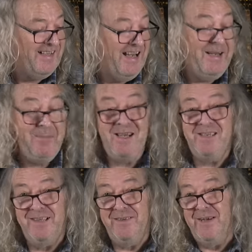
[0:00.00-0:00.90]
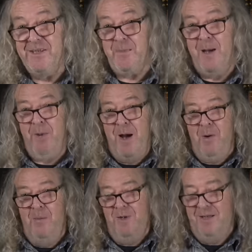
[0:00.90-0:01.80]
he managed to convince me to buy
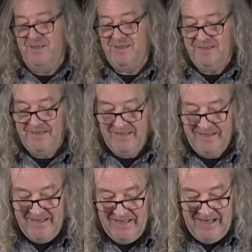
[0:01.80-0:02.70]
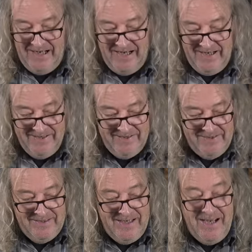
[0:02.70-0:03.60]
one once. I
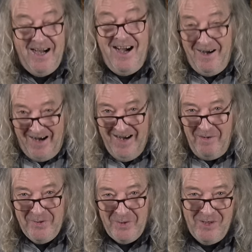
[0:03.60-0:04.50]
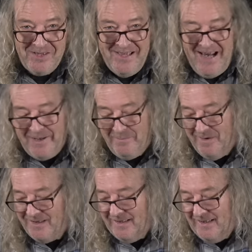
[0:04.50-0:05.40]
hope you're watching, Adam.
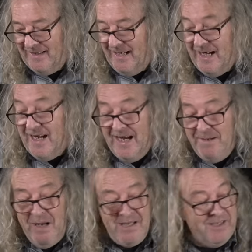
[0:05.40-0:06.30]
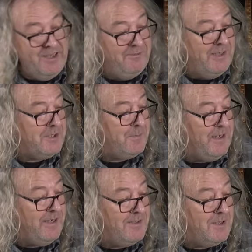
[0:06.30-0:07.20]
He managed to convince
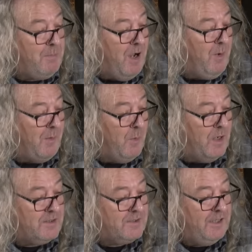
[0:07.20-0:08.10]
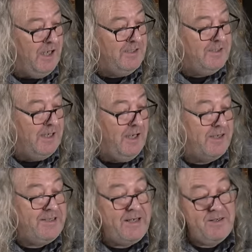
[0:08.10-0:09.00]
me to buy one once, and
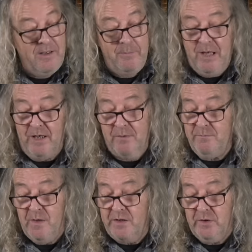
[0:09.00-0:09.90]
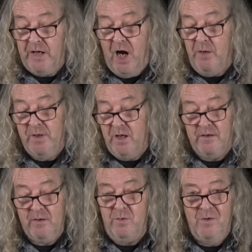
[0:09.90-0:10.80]
I did. And I took it home and I
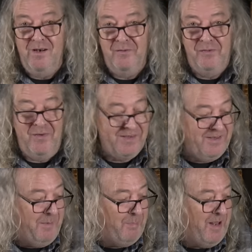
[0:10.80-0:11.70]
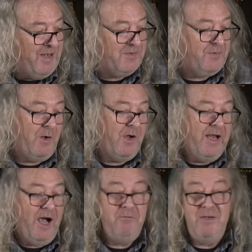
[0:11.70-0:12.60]
thought, what the fuck did I buy this for?
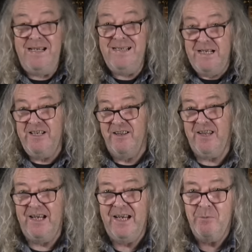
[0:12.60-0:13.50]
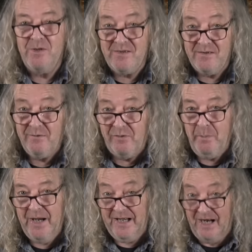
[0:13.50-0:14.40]
I really didn't think it was for
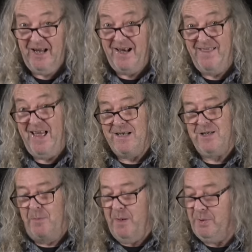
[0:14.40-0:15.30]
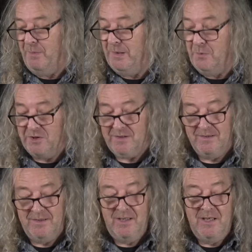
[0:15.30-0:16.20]
me. And at that time, it probably
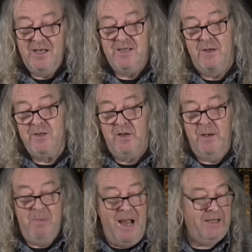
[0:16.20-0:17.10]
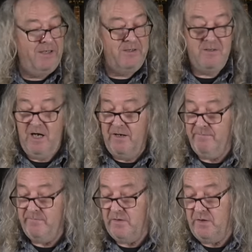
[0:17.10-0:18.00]
wasn't. So I took it back
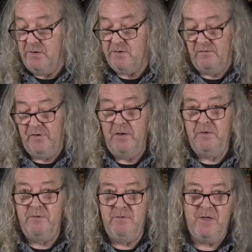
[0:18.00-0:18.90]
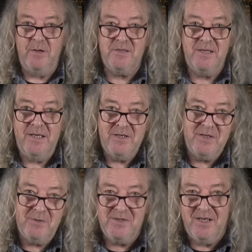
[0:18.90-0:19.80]
and used a few QC
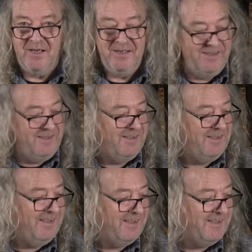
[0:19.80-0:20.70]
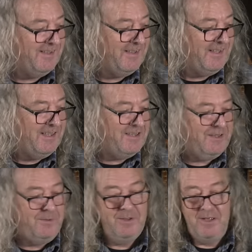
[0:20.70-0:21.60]
issues to
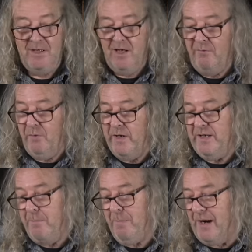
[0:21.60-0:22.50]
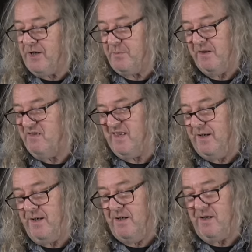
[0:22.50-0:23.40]
to avoid the embarrassment of
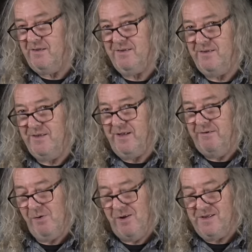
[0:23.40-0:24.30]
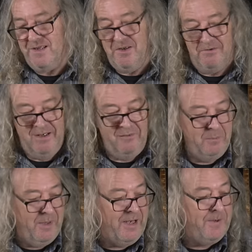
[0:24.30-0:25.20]
saying, oh, you know what, this is not really for
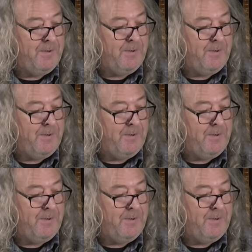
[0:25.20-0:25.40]
me.